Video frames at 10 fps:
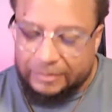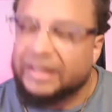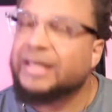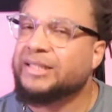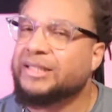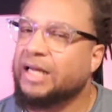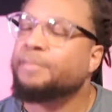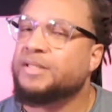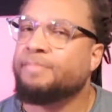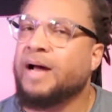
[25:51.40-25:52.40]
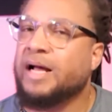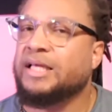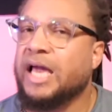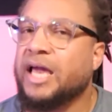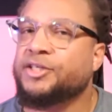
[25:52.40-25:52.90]
and Jacob is about
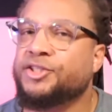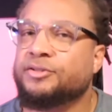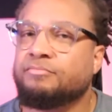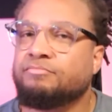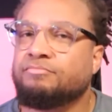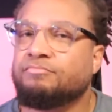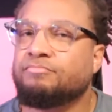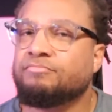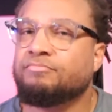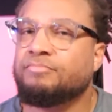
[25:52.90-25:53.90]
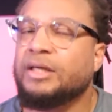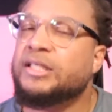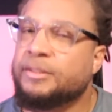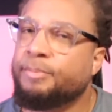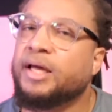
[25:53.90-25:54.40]
the age.
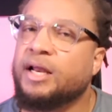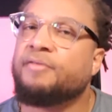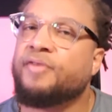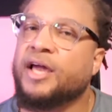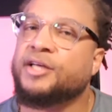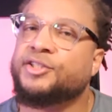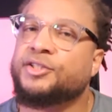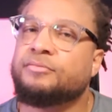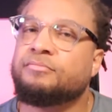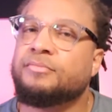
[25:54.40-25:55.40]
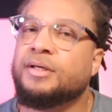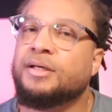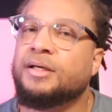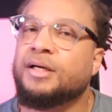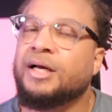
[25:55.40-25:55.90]
He's a big enough age.
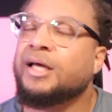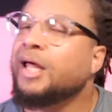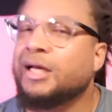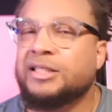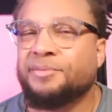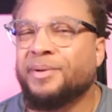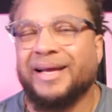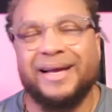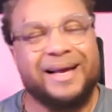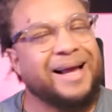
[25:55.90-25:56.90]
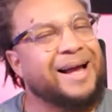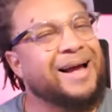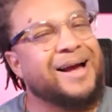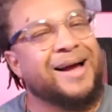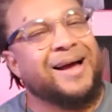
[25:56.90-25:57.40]
And he should have been like,
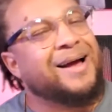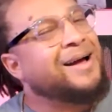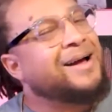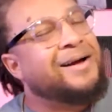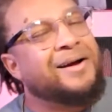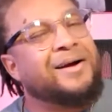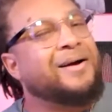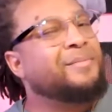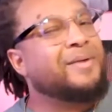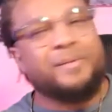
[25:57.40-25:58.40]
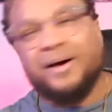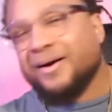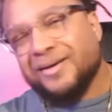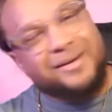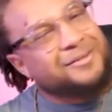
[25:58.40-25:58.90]
ah,
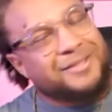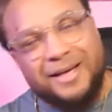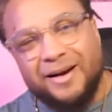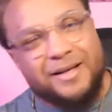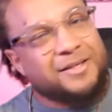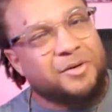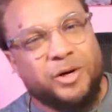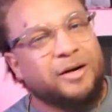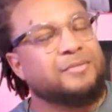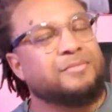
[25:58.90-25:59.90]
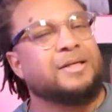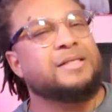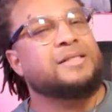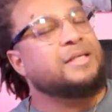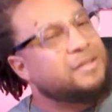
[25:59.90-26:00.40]
mama, I don't see how that's going to work.
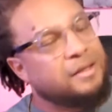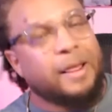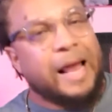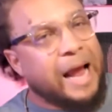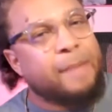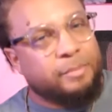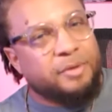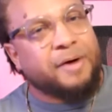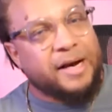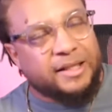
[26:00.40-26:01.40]
Because he's like, I'm going to be right